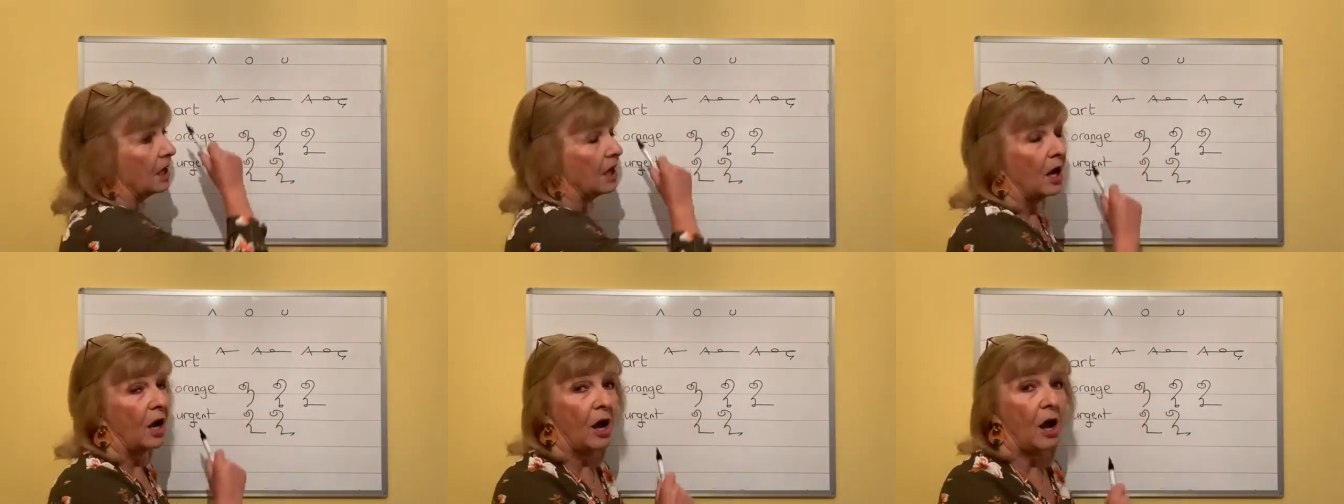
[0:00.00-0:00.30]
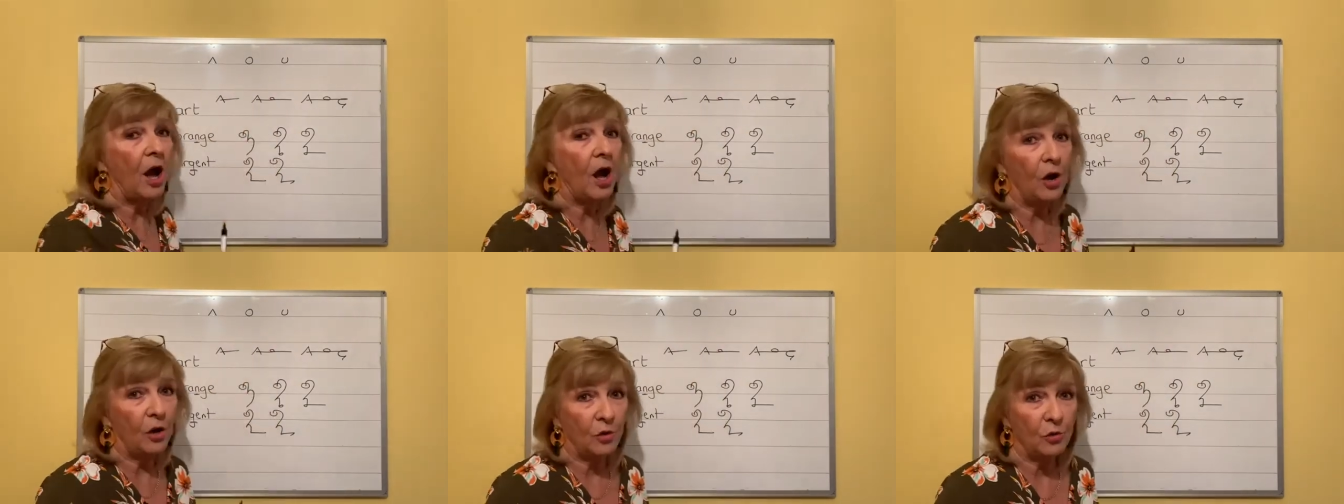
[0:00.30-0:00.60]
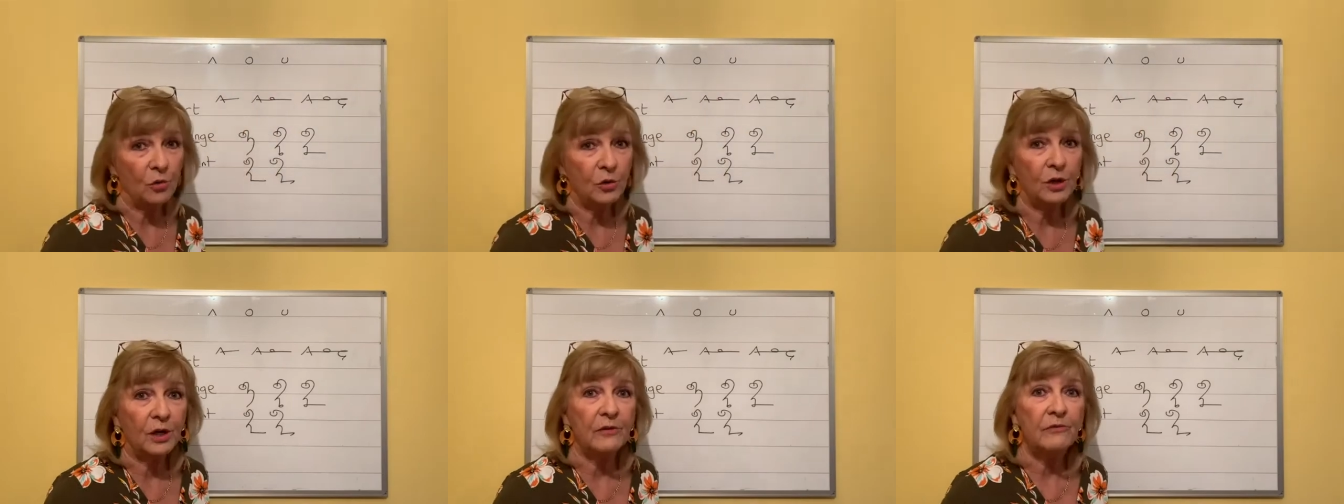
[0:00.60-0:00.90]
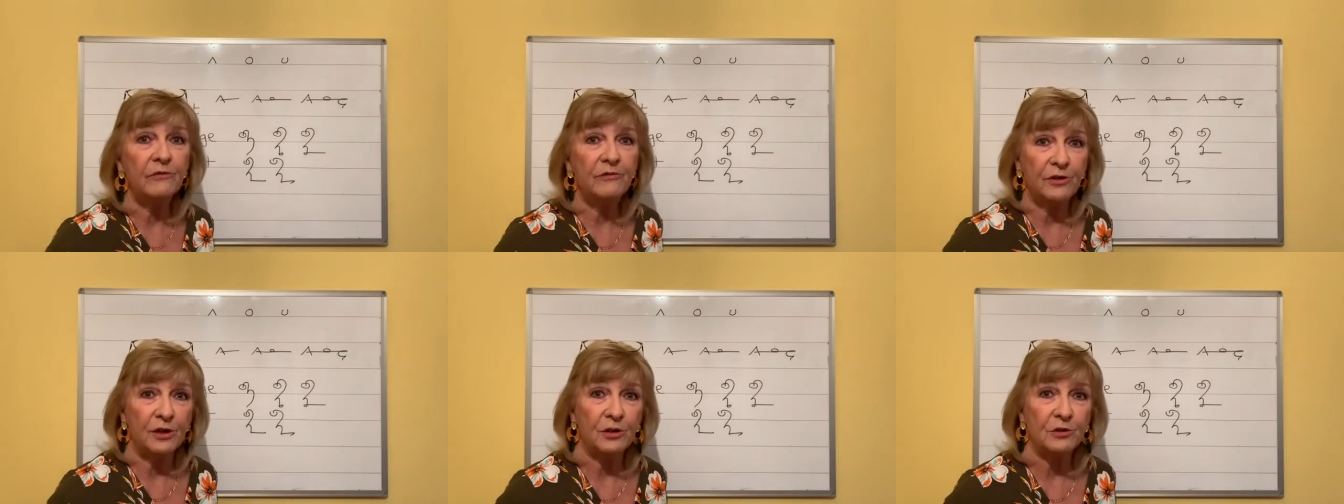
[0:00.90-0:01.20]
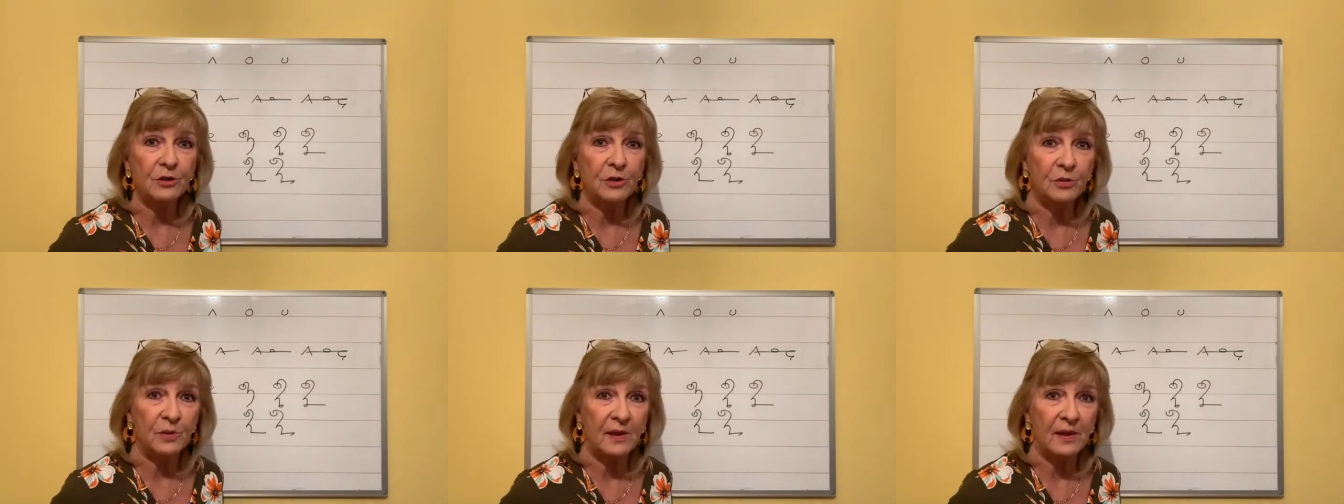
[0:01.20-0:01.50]
O
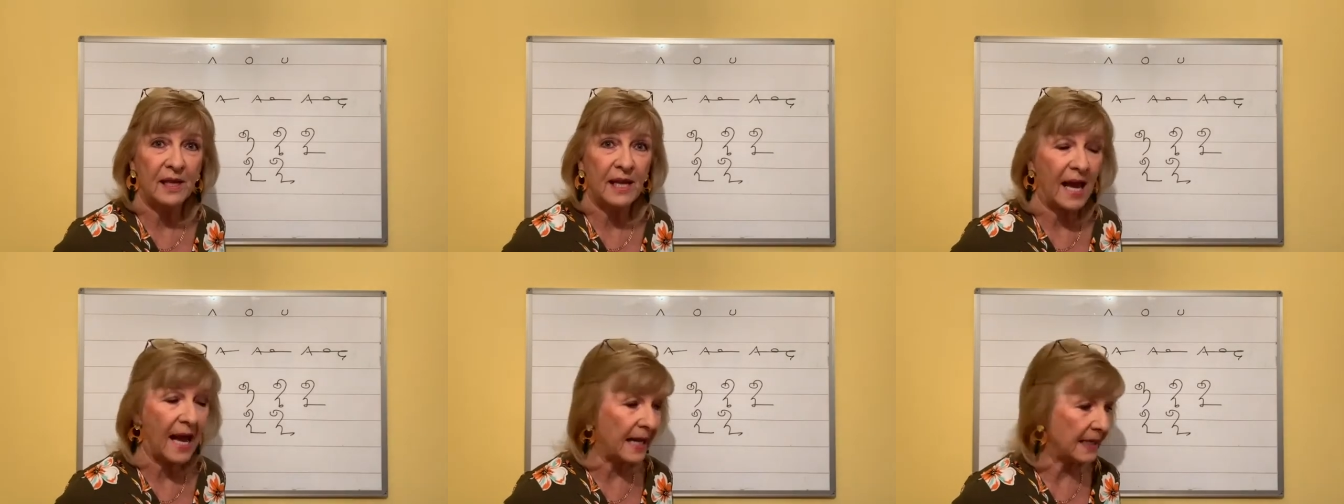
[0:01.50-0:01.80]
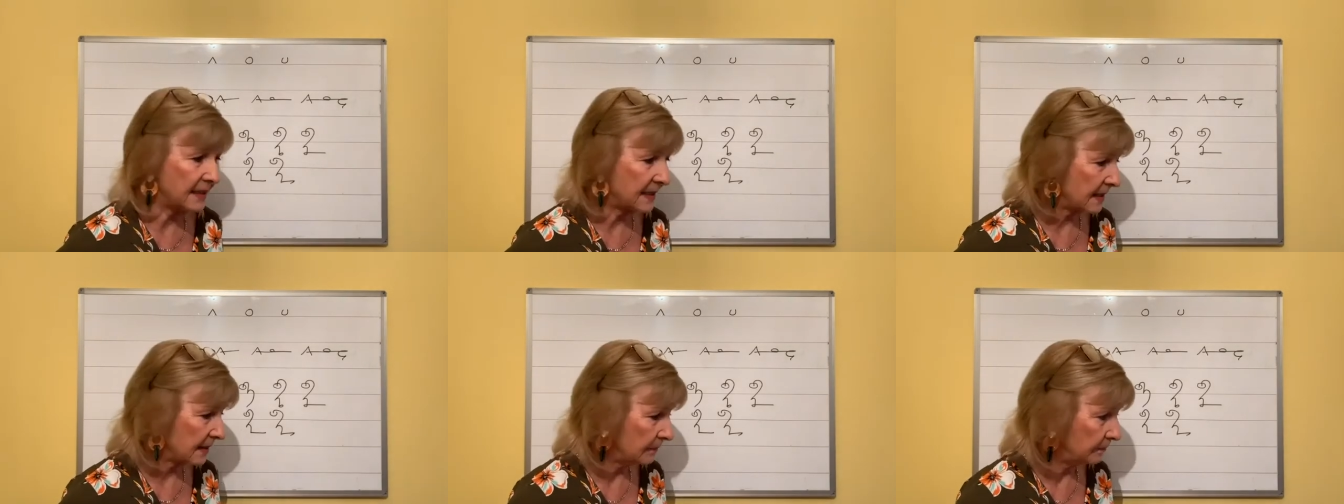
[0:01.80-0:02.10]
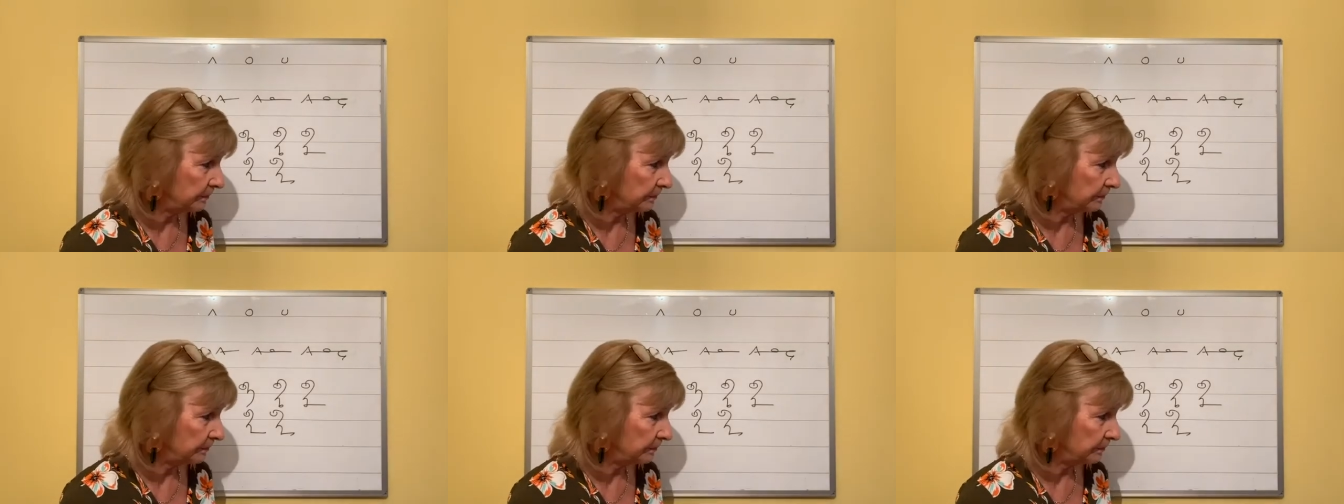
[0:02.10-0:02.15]
confused with the S.